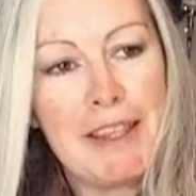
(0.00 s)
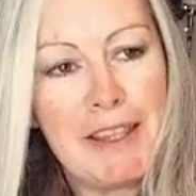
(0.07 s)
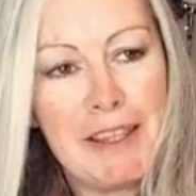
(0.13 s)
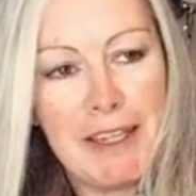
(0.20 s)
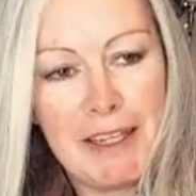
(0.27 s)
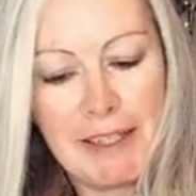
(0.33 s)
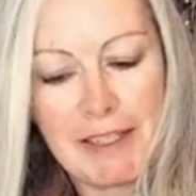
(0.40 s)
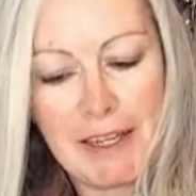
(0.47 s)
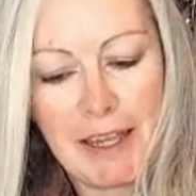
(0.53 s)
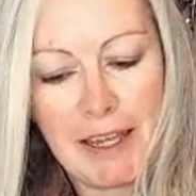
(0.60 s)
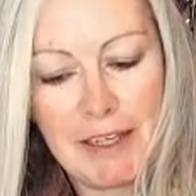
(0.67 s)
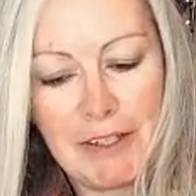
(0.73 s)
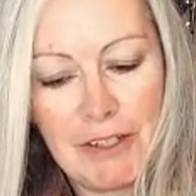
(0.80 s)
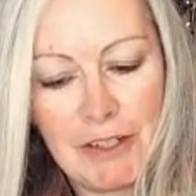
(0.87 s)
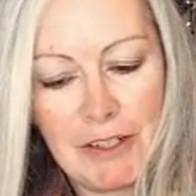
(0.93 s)
this
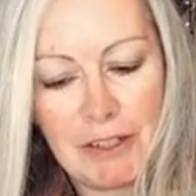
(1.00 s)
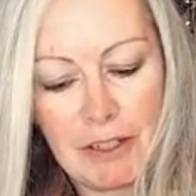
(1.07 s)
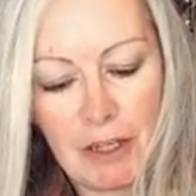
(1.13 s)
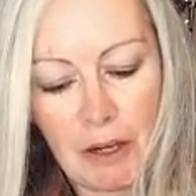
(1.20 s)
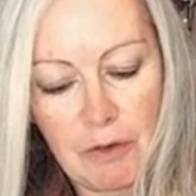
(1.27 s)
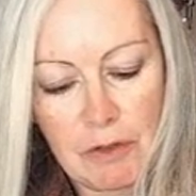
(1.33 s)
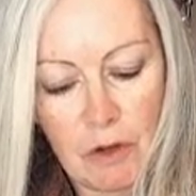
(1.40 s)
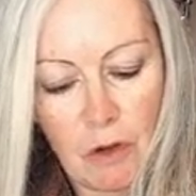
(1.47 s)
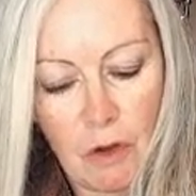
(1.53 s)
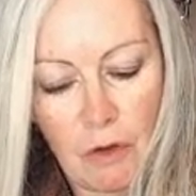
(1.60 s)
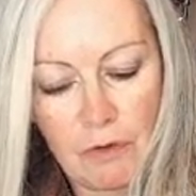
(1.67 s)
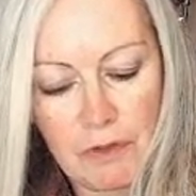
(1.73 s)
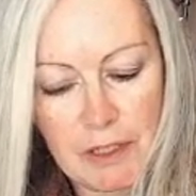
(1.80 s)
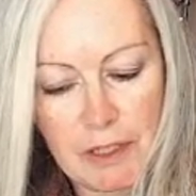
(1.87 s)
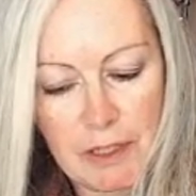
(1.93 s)
edge goes
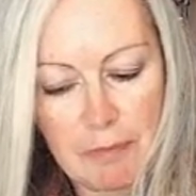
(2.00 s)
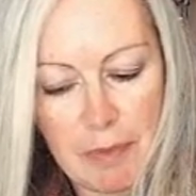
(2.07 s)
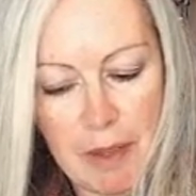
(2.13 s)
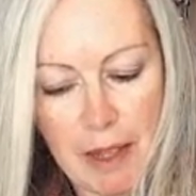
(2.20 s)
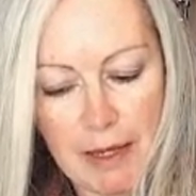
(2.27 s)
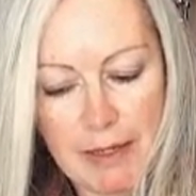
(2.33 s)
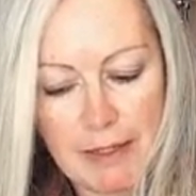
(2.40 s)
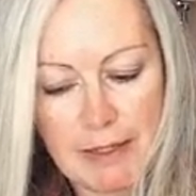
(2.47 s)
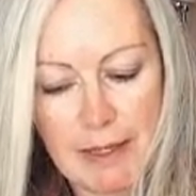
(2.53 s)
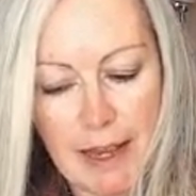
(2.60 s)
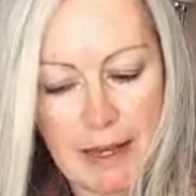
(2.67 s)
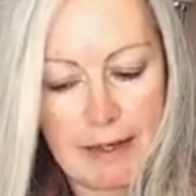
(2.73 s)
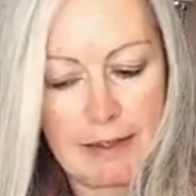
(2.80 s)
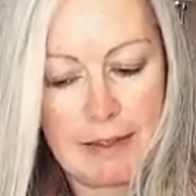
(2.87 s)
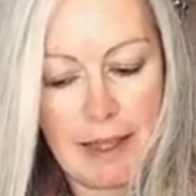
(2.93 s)
onto the base
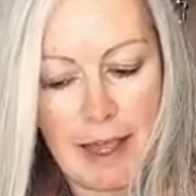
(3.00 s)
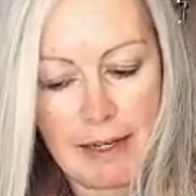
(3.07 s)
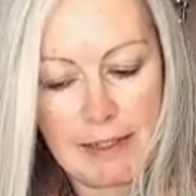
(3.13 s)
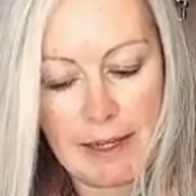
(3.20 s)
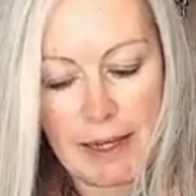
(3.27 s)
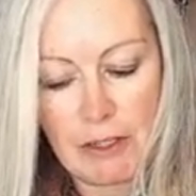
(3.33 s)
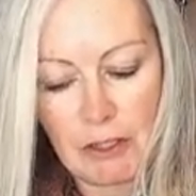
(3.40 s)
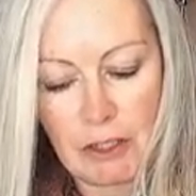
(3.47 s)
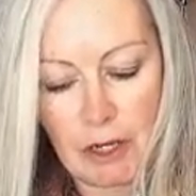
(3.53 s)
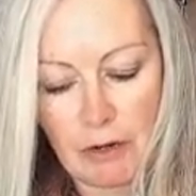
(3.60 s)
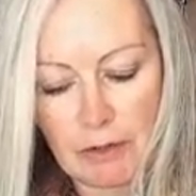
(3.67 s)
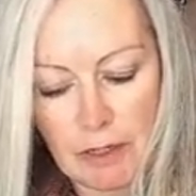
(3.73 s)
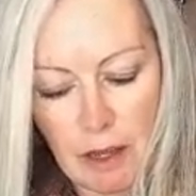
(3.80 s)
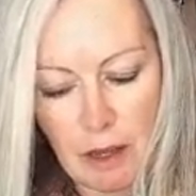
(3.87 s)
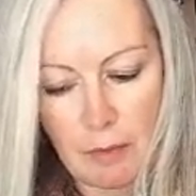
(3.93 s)
and that edge
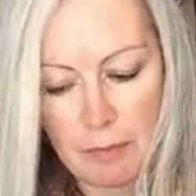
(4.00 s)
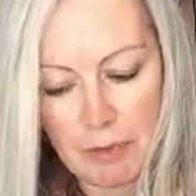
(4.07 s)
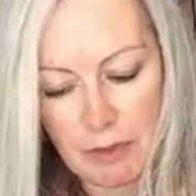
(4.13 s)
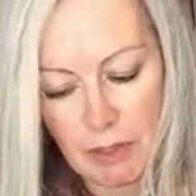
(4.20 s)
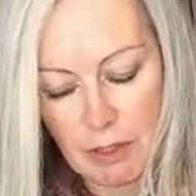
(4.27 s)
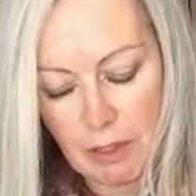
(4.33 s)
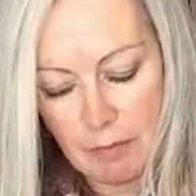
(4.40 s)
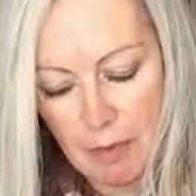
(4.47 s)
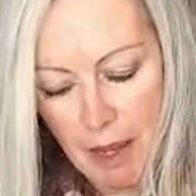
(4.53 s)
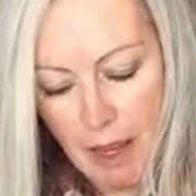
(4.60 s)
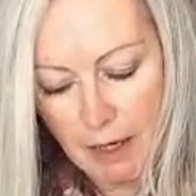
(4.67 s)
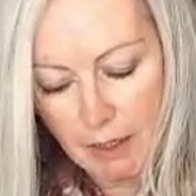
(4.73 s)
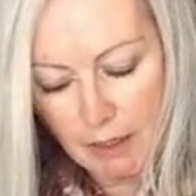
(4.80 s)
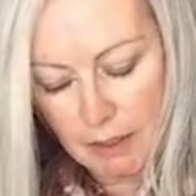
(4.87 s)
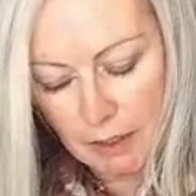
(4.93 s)
goes up to the
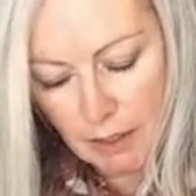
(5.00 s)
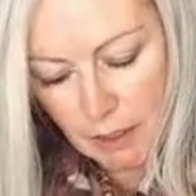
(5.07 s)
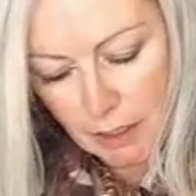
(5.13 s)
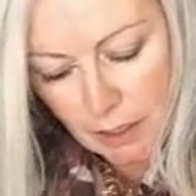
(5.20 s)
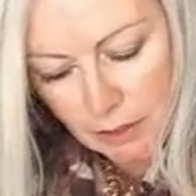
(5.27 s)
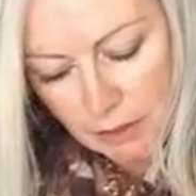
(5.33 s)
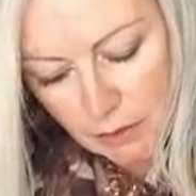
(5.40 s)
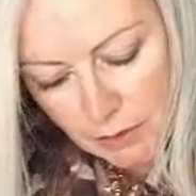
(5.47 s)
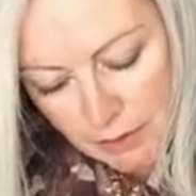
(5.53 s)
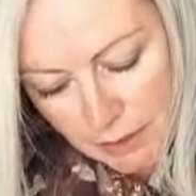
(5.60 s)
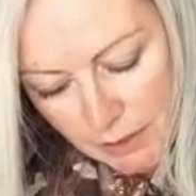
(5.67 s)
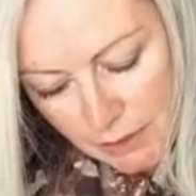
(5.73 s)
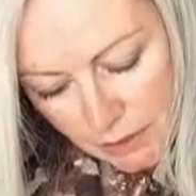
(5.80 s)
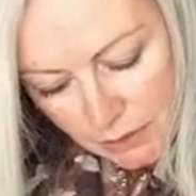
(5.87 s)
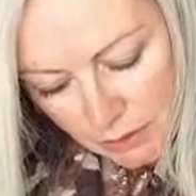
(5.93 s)
back. So it's
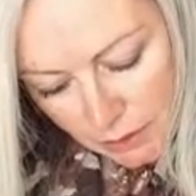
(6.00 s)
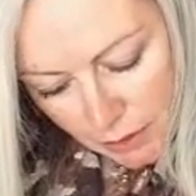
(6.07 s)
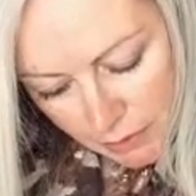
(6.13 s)
easy to